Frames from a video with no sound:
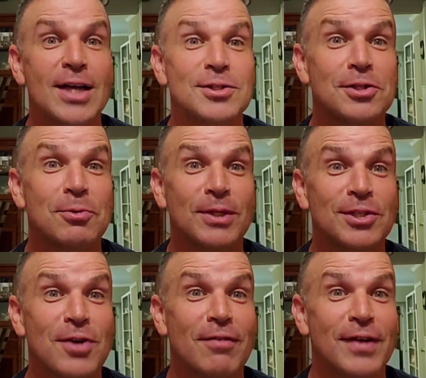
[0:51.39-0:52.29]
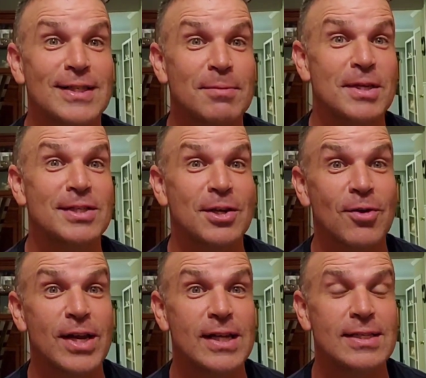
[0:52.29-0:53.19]
So she went to try to find some of these
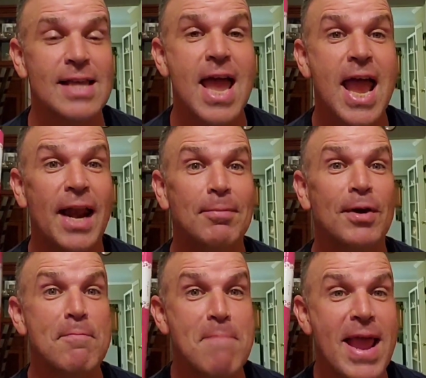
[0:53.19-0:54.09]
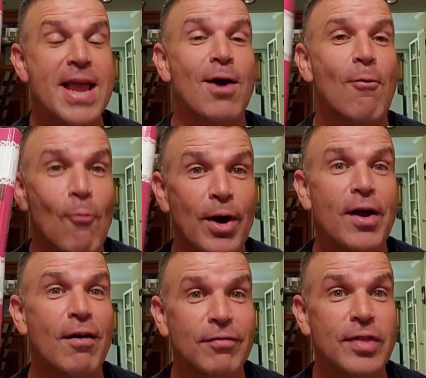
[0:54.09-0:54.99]
ingredients, and I'm gonna make one
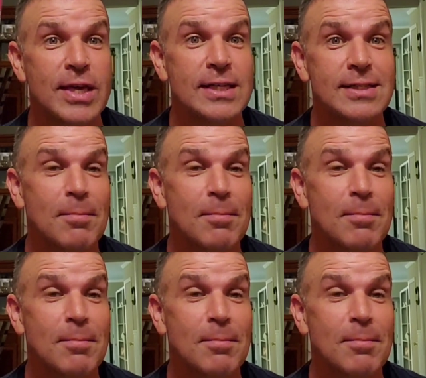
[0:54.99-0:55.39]
of these.